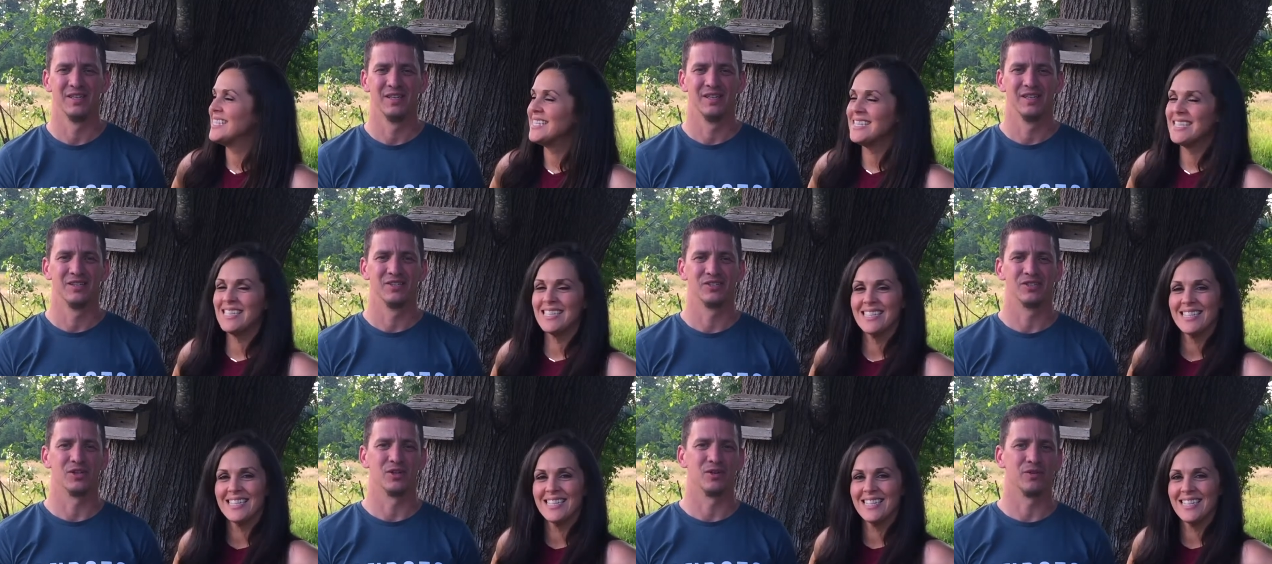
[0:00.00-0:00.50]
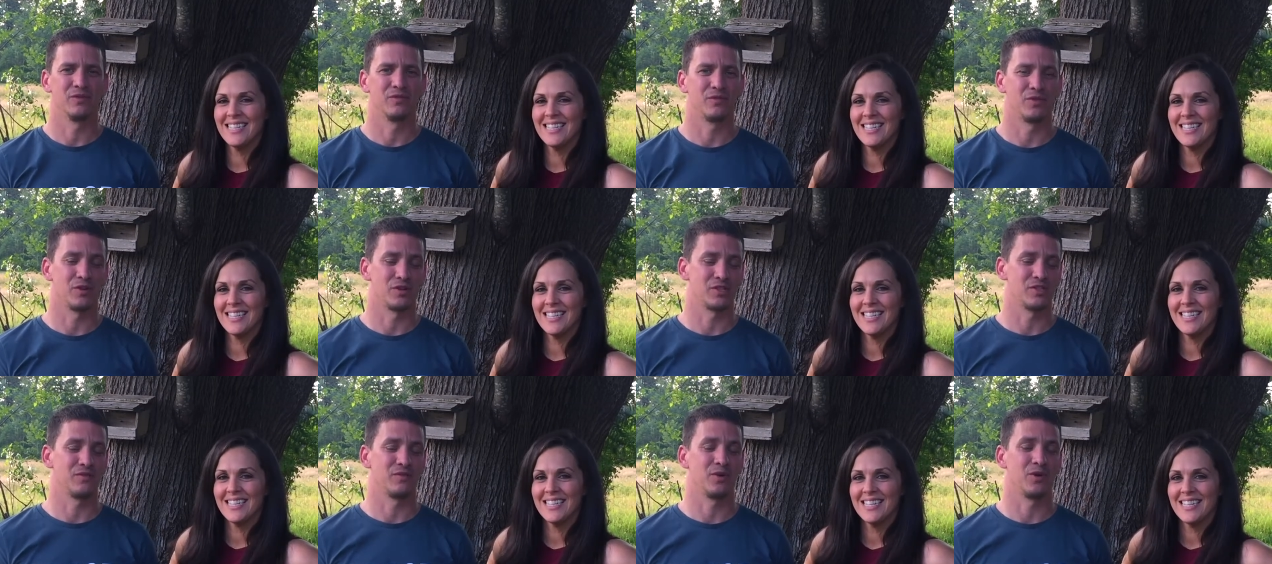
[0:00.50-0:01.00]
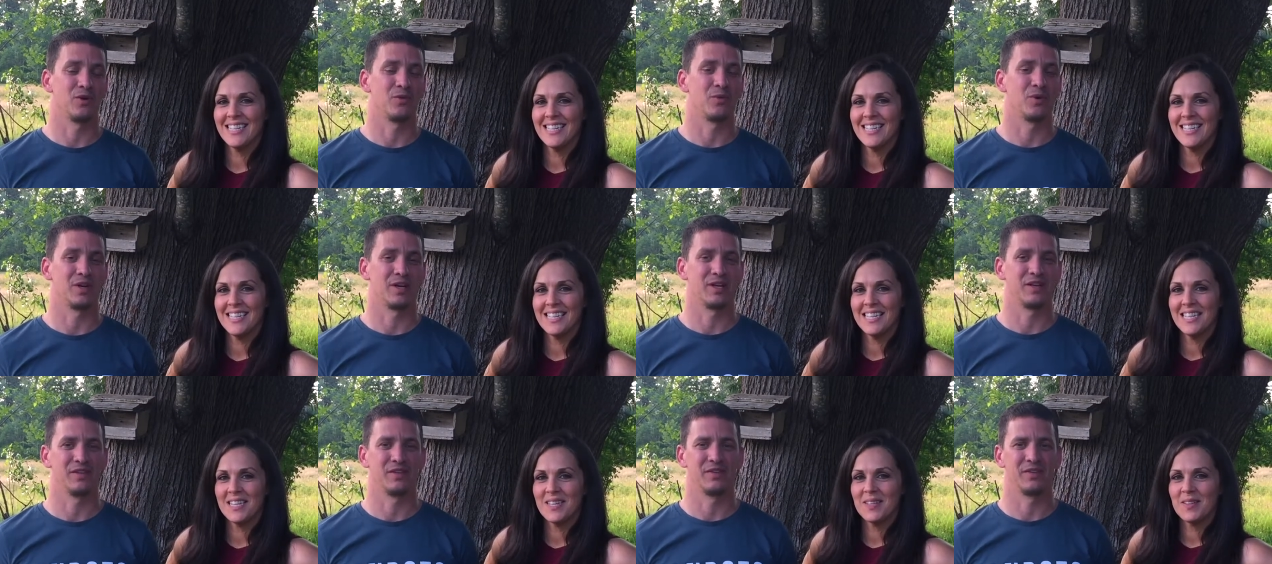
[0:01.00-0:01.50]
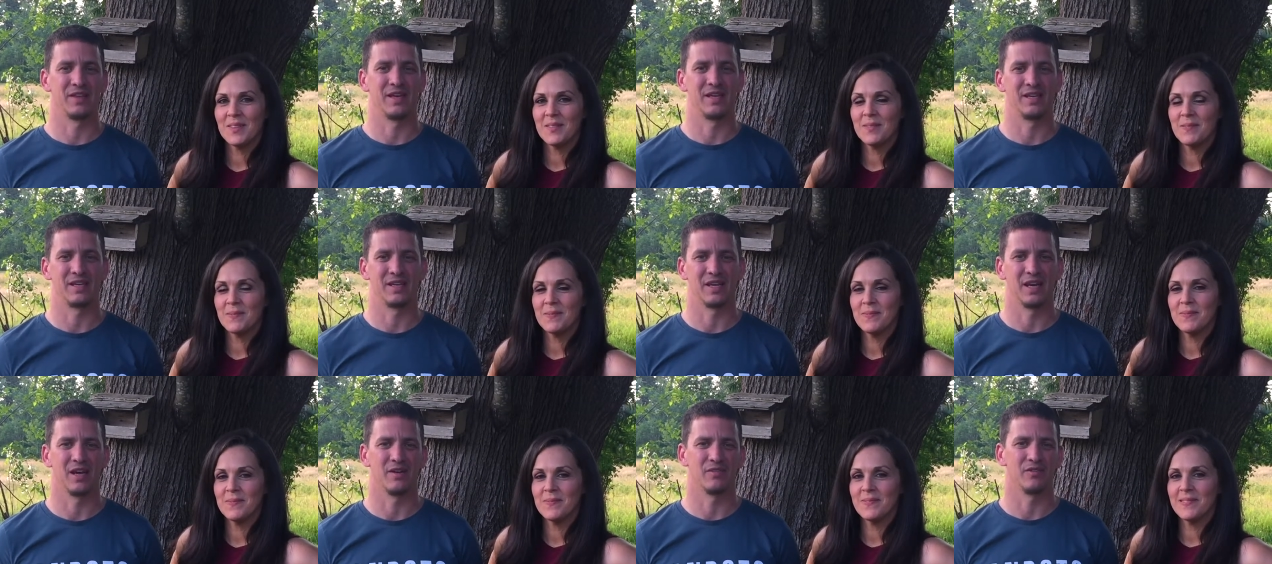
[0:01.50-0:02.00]
Speaker 1: So first of all, I wanted to
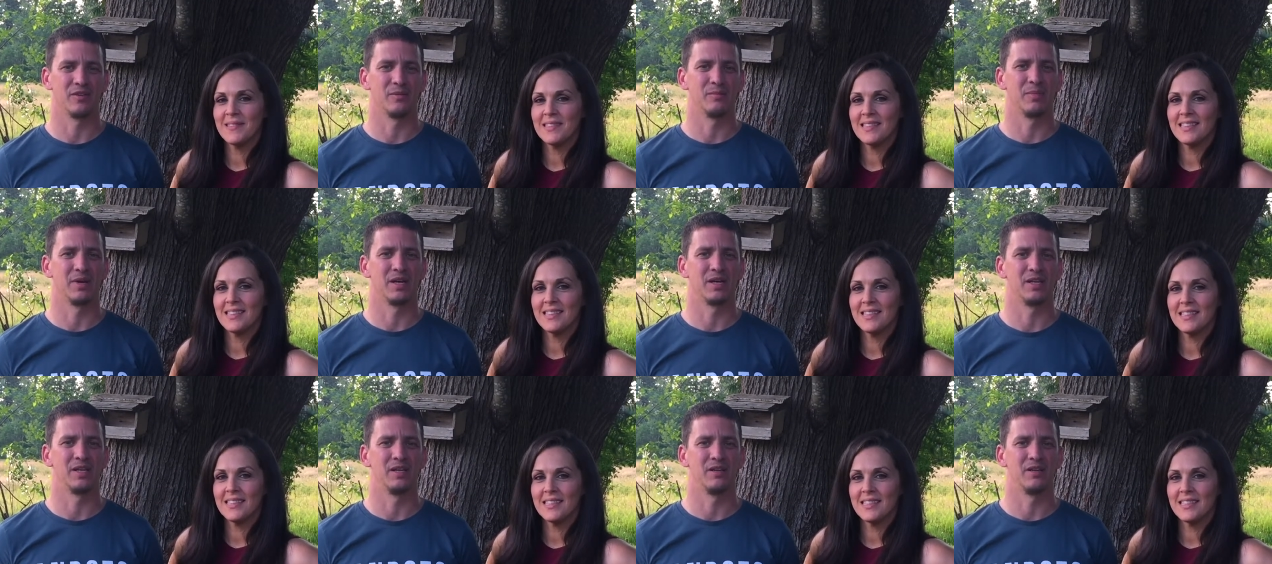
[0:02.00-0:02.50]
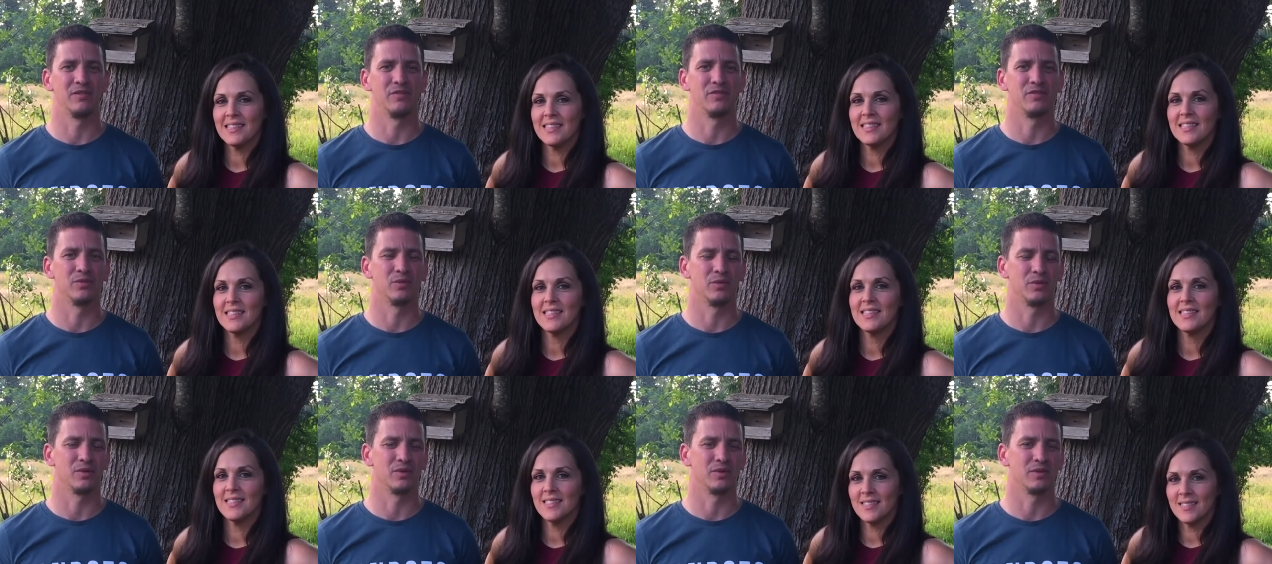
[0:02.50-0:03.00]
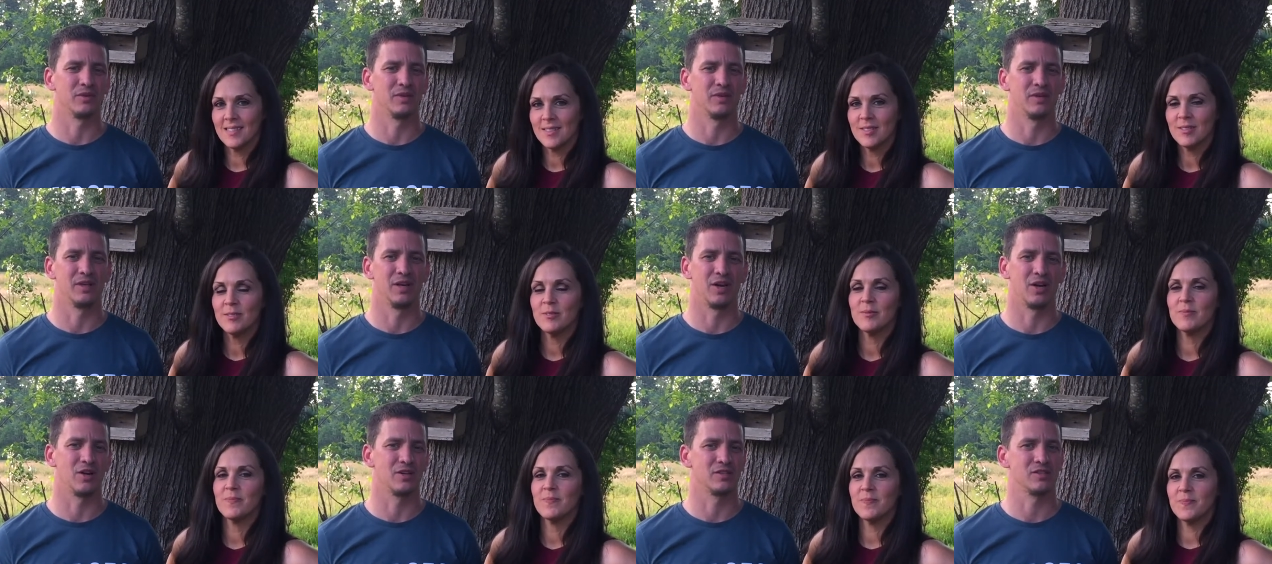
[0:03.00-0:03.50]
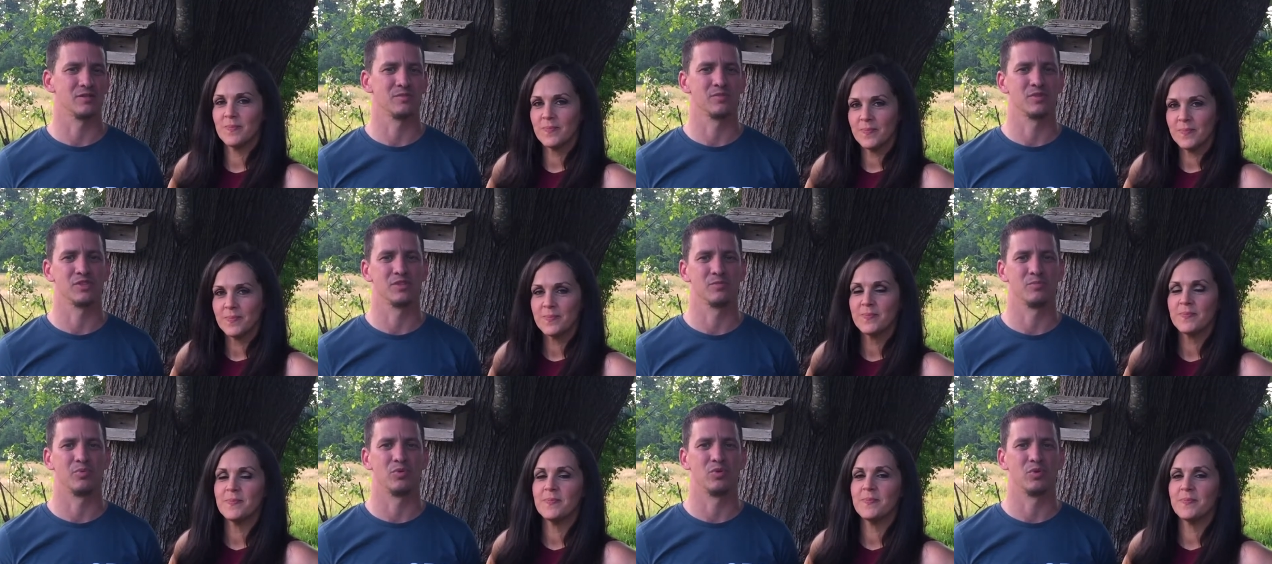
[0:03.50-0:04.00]
thank everybody for the awesome
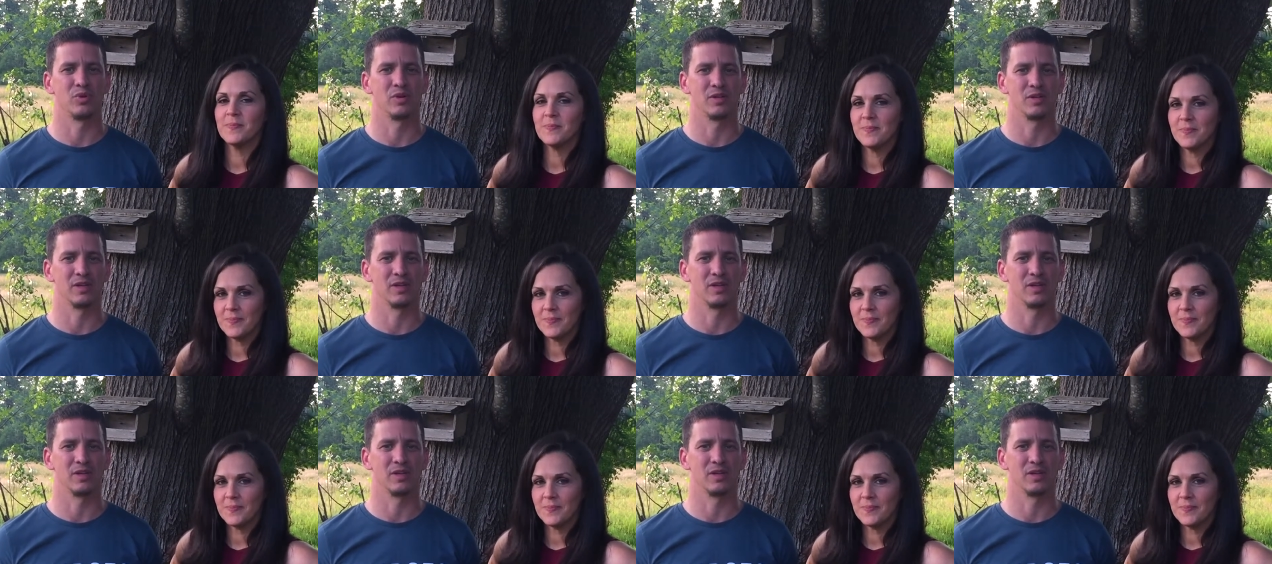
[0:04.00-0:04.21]
support